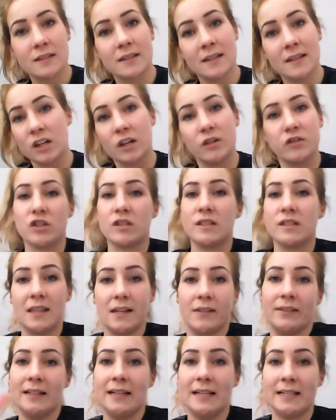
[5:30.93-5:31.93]
They don't just sit
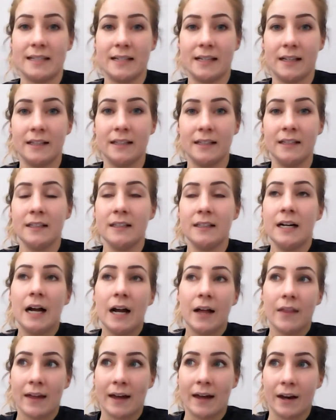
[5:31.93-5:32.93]
there and listen,
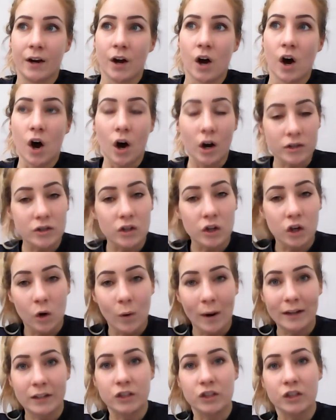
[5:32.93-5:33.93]
they ask
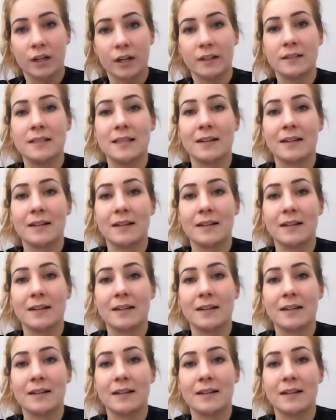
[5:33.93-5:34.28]
questions,